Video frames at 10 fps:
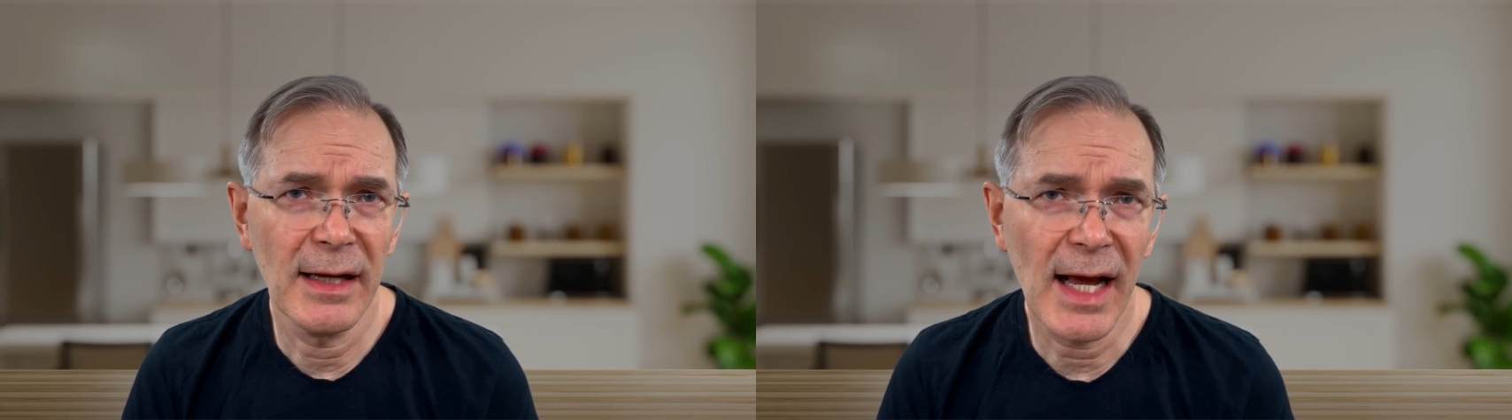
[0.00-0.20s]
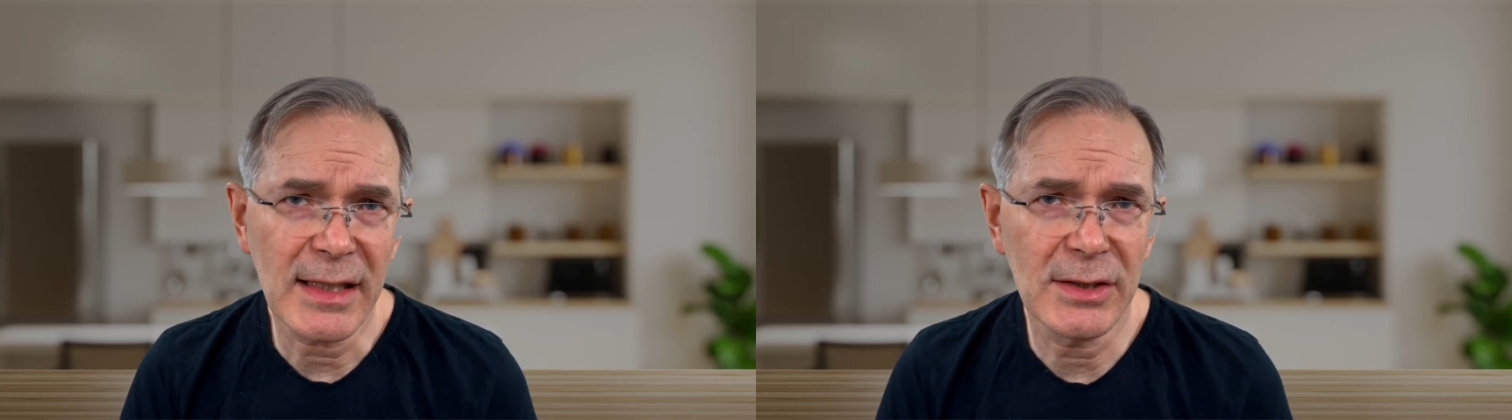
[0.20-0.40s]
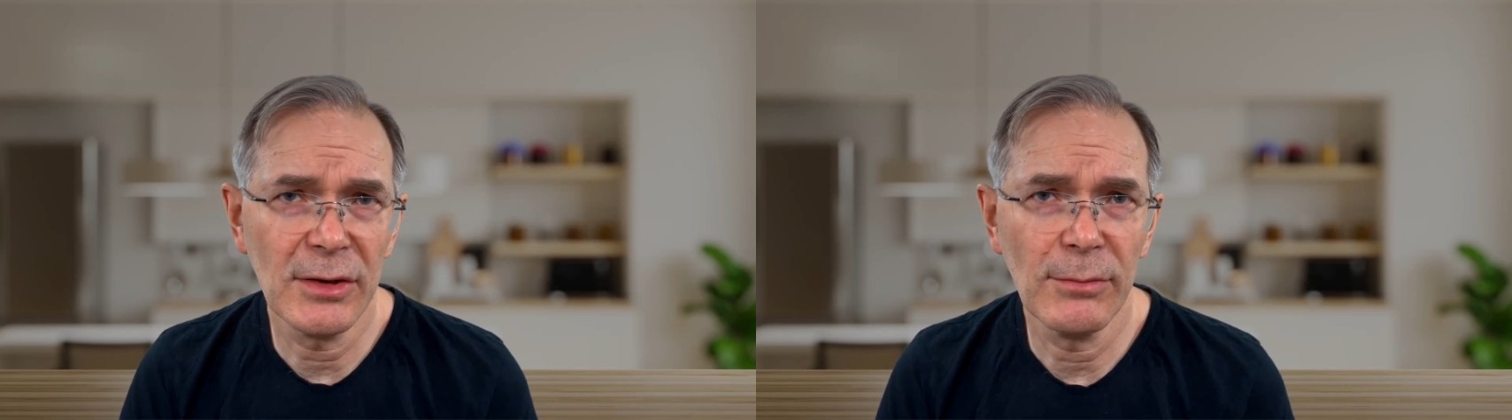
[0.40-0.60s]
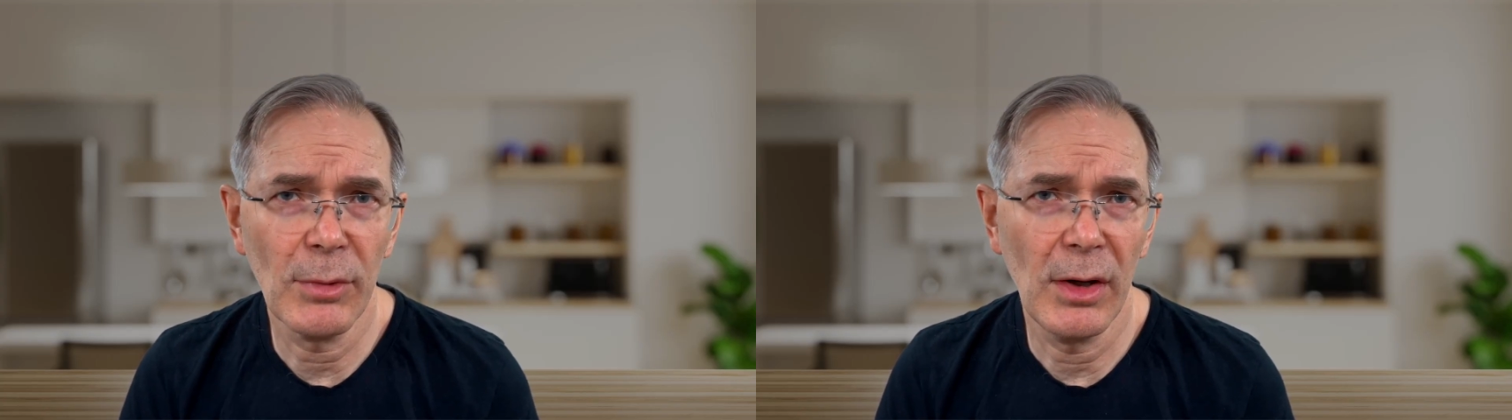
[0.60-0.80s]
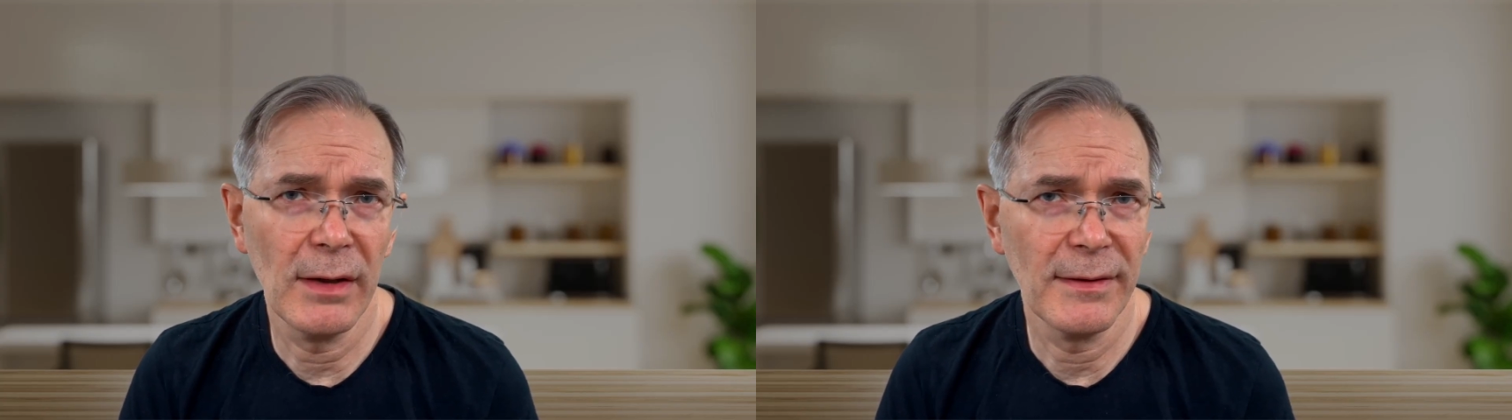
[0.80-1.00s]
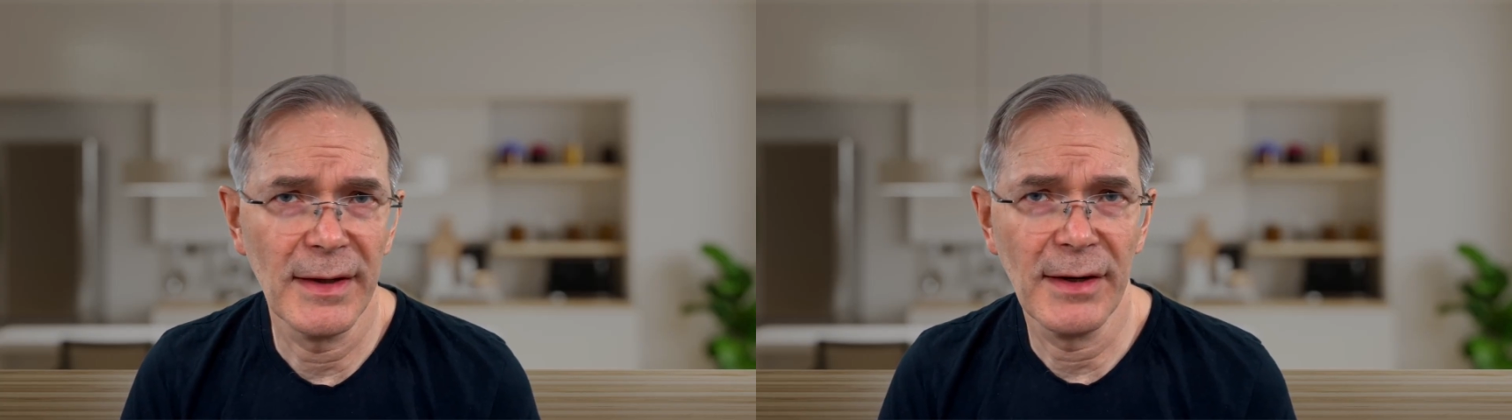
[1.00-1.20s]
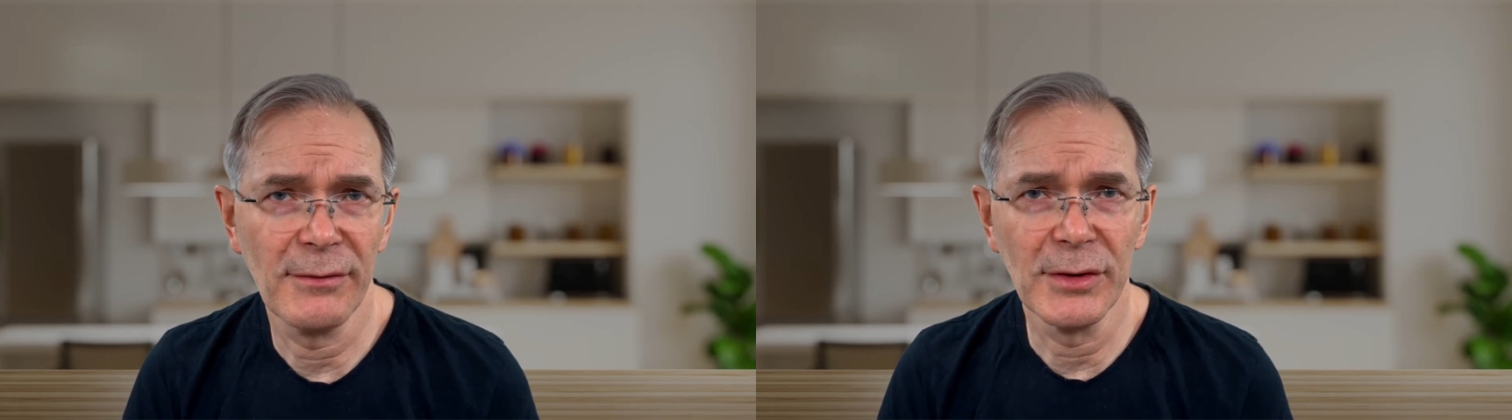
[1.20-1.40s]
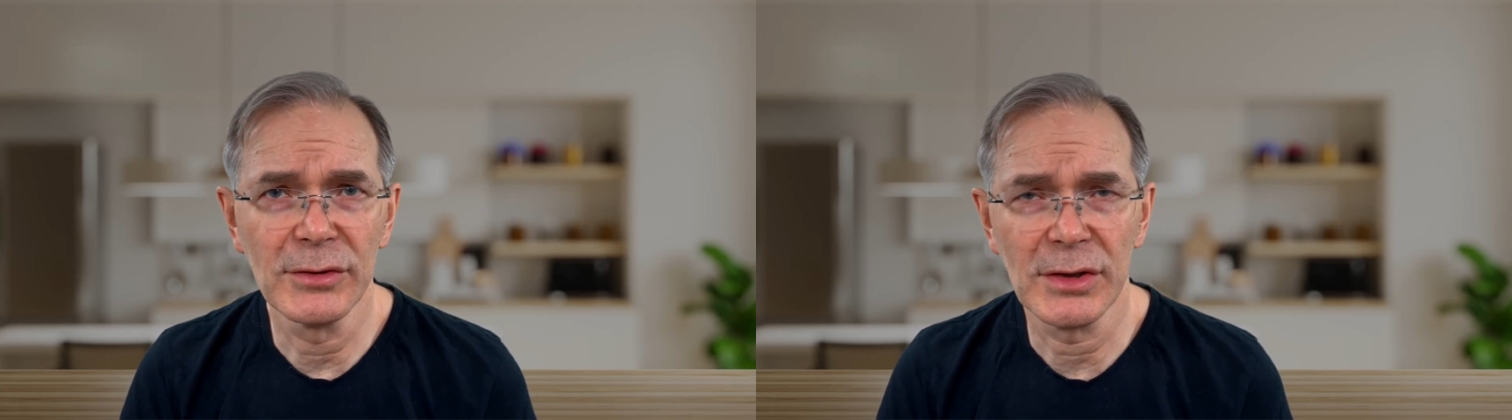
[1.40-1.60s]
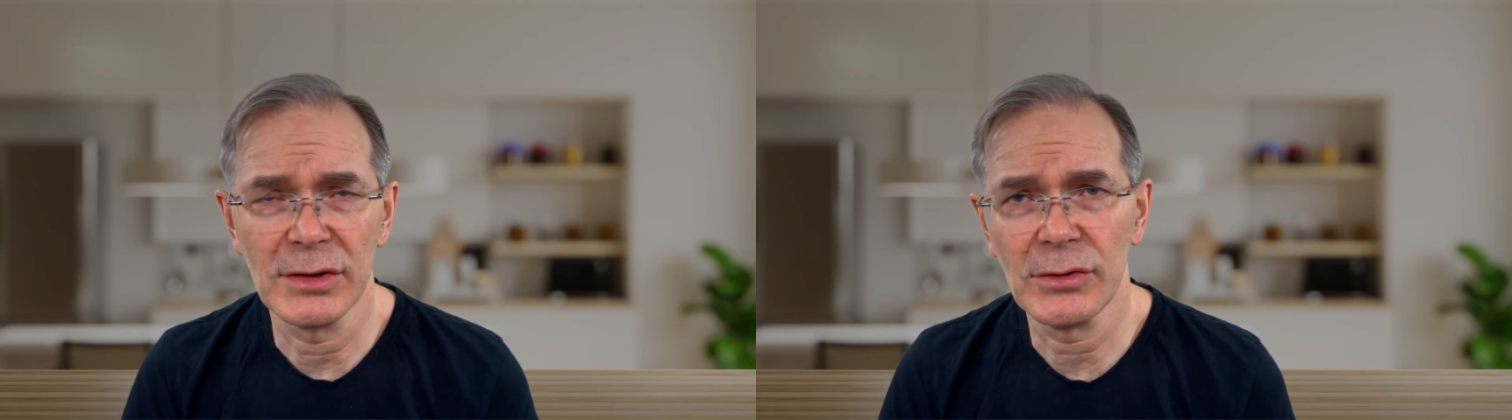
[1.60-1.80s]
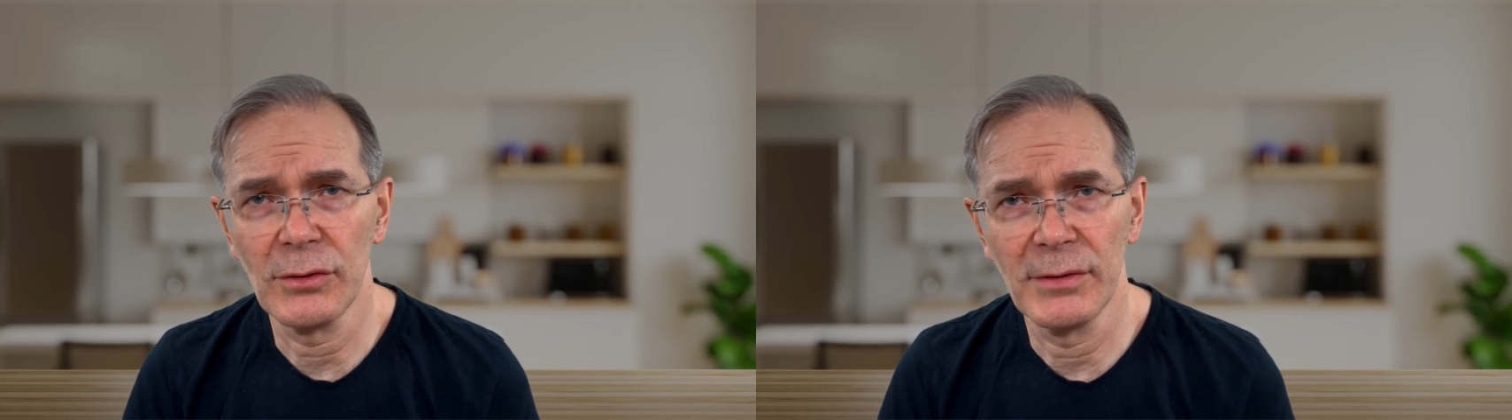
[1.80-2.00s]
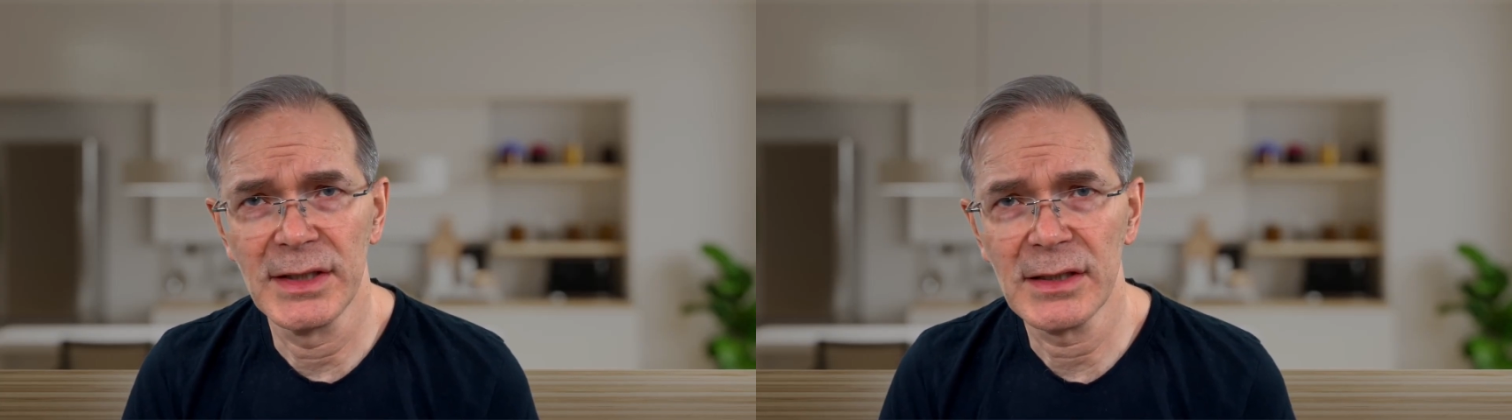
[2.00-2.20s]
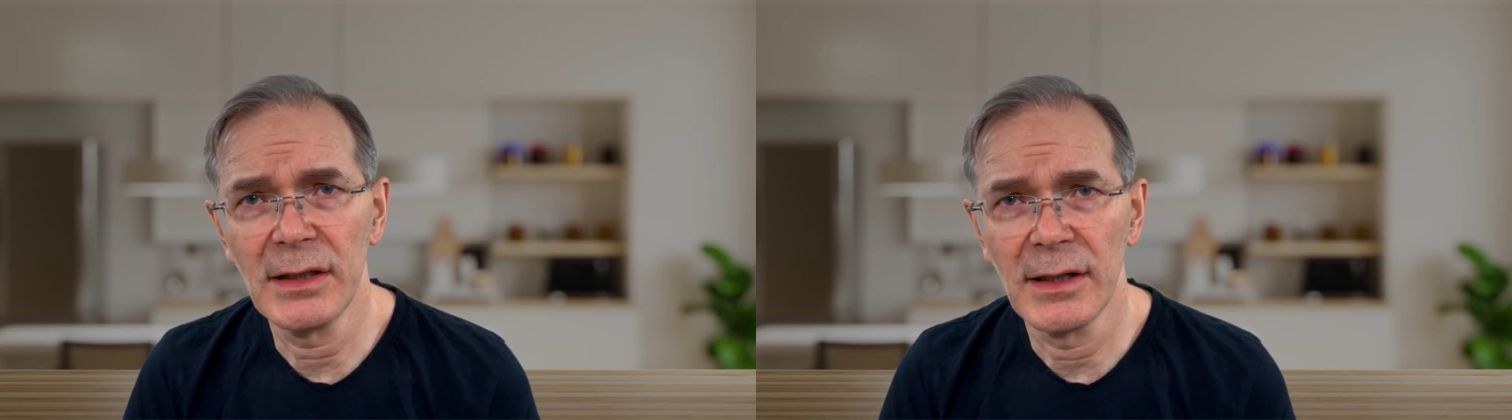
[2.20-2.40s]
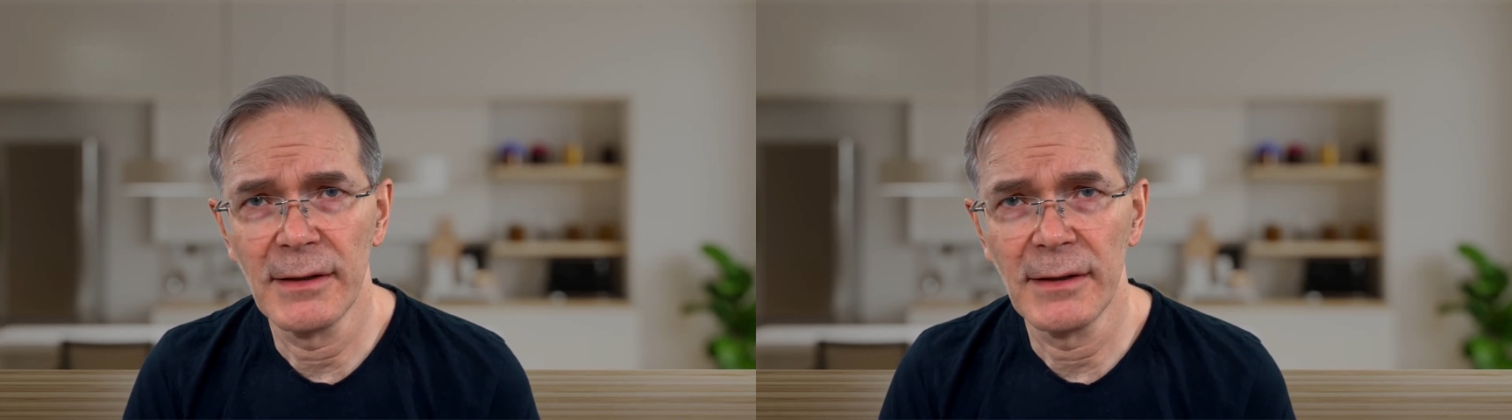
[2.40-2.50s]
actionable their user stories are.